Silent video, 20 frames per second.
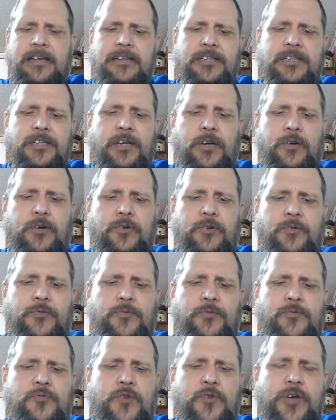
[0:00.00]

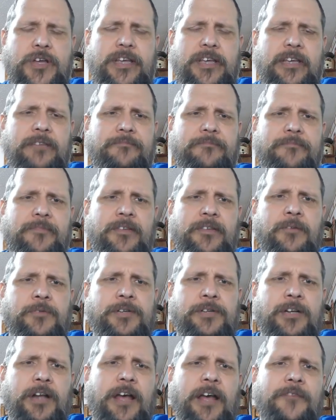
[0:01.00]
So there
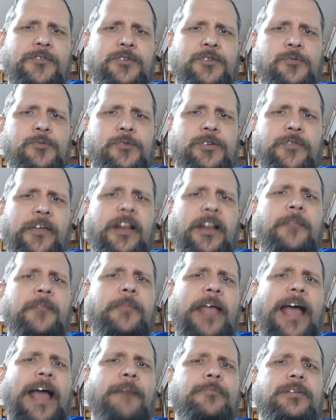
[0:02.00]
was enough to develop
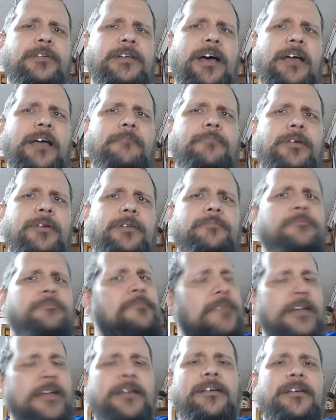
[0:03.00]
the appetite, but
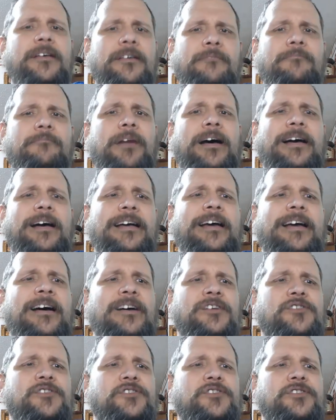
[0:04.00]
by
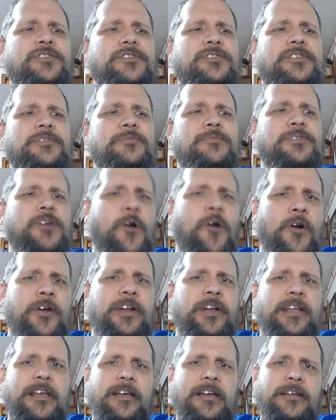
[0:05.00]
gosh, it was
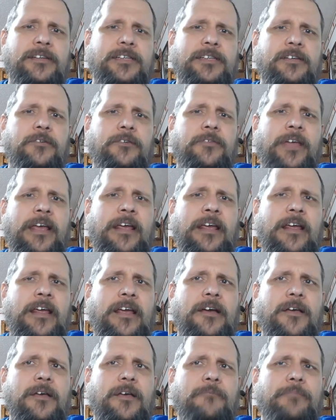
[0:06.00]
hard to get. So
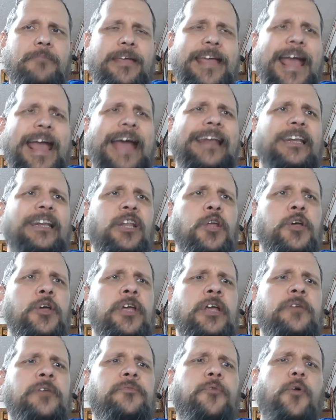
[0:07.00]
they began
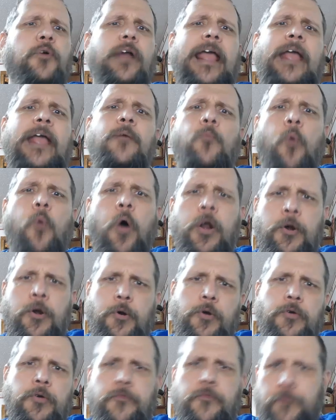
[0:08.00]
looking for a
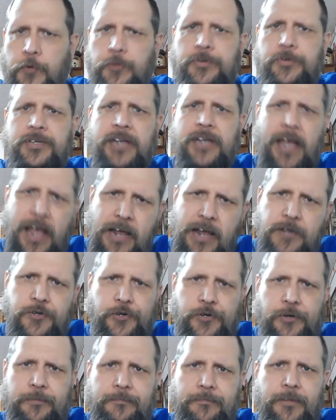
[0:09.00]
water route to
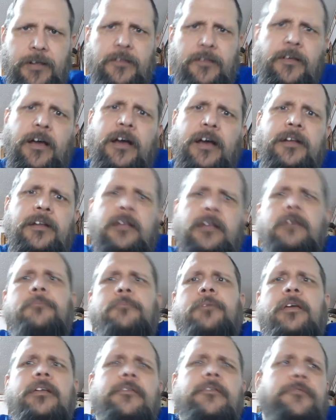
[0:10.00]
Asia. The idea
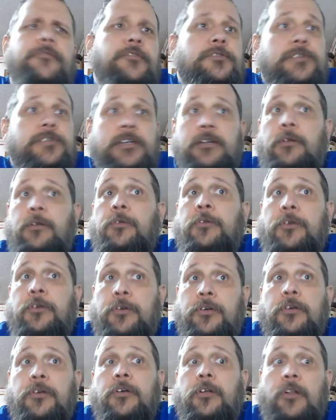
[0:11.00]
being if you sailed
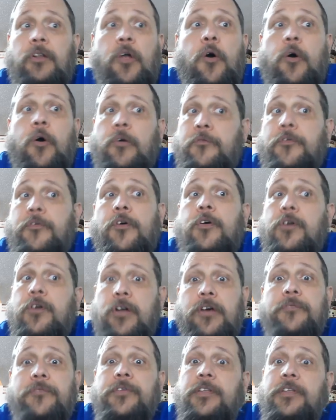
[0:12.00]
along far
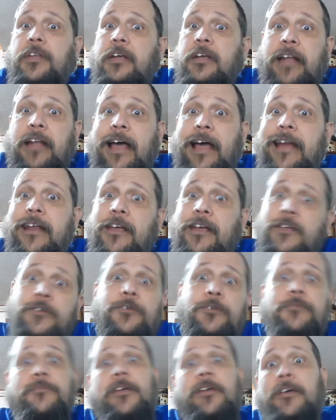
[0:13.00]
enough in the Atlantic,
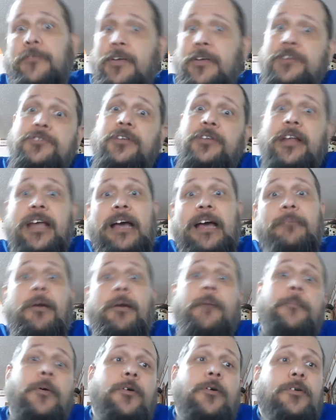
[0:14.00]
you'd eventually
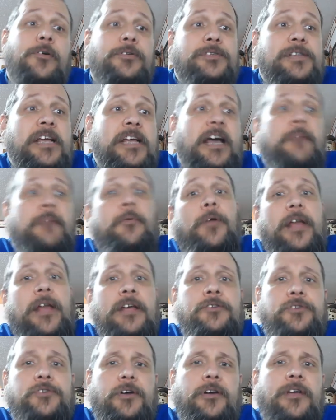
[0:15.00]
sneak up on
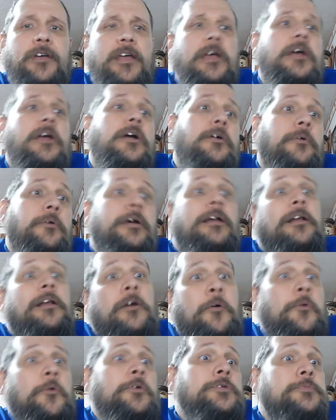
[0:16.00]
Asia. Well,
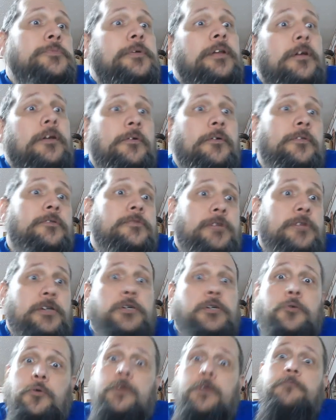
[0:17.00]
of course, we know there's
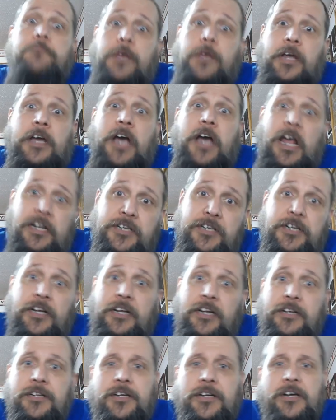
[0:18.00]
this great big
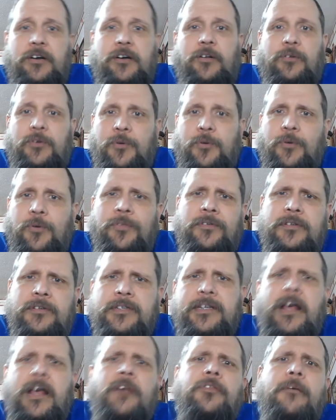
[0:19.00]
continent called North and
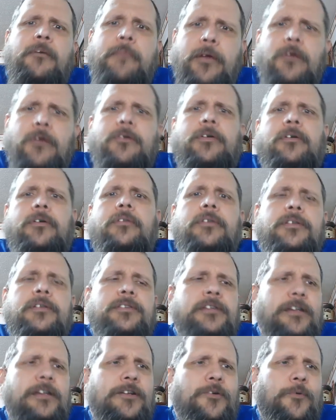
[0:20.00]
South America
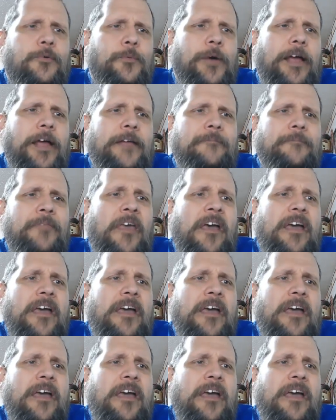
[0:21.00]
that's in your way.